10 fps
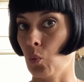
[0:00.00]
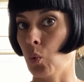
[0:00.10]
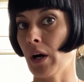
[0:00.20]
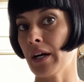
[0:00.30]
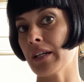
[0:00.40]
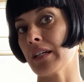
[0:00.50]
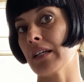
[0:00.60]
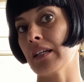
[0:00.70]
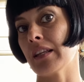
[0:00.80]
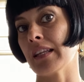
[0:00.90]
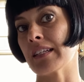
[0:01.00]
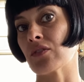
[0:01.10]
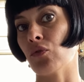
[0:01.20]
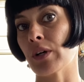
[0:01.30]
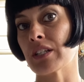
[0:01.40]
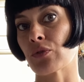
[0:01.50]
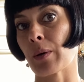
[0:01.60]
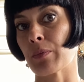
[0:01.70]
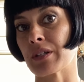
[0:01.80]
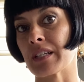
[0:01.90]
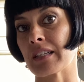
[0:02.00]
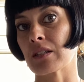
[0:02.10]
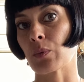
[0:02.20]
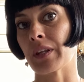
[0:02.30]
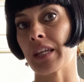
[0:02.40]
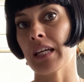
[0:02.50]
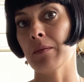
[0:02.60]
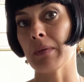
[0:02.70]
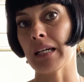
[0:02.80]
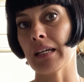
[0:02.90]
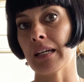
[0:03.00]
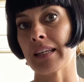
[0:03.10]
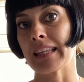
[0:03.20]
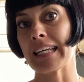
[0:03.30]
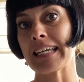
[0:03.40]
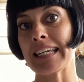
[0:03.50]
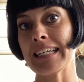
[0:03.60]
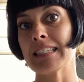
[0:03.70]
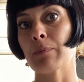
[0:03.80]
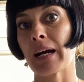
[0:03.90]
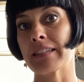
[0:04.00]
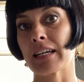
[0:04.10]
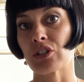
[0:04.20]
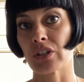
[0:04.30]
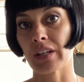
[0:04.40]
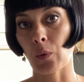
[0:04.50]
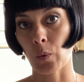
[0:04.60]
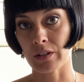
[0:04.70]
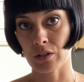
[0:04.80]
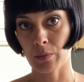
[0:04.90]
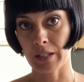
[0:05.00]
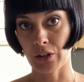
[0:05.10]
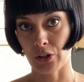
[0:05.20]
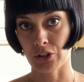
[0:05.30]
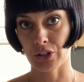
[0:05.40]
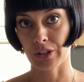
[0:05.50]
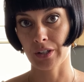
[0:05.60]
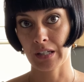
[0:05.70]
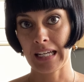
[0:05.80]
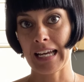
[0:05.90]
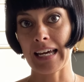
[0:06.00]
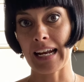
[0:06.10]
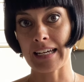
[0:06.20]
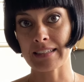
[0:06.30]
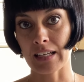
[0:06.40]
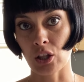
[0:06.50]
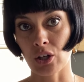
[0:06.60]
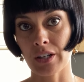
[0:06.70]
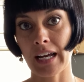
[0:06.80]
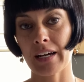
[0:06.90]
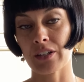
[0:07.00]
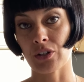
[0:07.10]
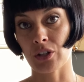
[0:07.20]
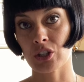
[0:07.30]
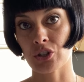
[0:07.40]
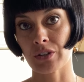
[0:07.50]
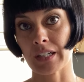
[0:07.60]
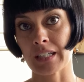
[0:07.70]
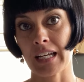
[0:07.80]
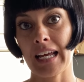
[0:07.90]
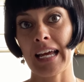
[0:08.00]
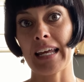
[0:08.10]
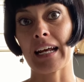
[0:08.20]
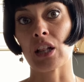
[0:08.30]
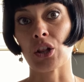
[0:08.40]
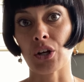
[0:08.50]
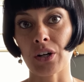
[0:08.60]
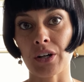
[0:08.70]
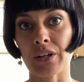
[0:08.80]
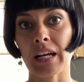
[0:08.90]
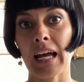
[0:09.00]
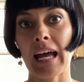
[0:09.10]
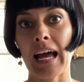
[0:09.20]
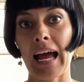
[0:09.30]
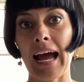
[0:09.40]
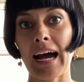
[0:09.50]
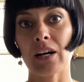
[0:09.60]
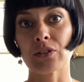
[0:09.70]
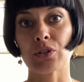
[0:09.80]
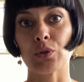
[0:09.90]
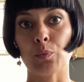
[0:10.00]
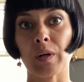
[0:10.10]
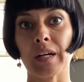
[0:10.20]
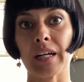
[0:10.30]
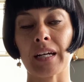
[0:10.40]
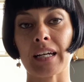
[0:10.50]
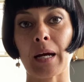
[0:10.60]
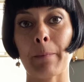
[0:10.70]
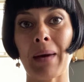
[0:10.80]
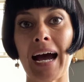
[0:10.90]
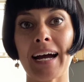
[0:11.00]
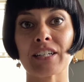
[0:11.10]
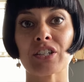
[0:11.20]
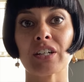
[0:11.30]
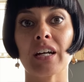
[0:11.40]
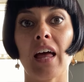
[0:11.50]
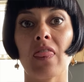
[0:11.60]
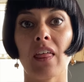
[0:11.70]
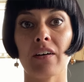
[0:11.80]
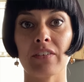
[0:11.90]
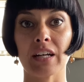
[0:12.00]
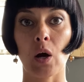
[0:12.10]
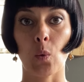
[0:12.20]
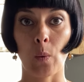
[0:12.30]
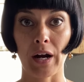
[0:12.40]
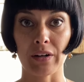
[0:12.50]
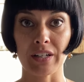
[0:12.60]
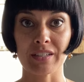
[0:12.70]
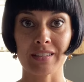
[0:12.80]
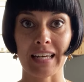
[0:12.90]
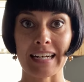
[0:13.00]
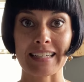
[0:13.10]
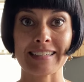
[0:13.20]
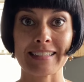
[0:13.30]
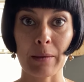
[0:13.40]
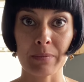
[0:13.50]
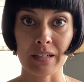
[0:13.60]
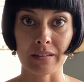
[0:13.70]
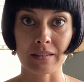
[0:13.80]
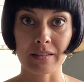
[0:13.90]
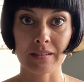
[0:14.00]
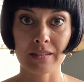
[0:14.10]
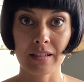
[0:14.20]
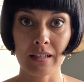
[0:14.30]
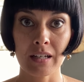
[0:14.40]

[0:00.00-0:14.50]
what this voice represents within me that needs my attention, that wants to be nurtured. And as I learn how to nurture it, and I learn how to bring compassion and loving awareness and acceptance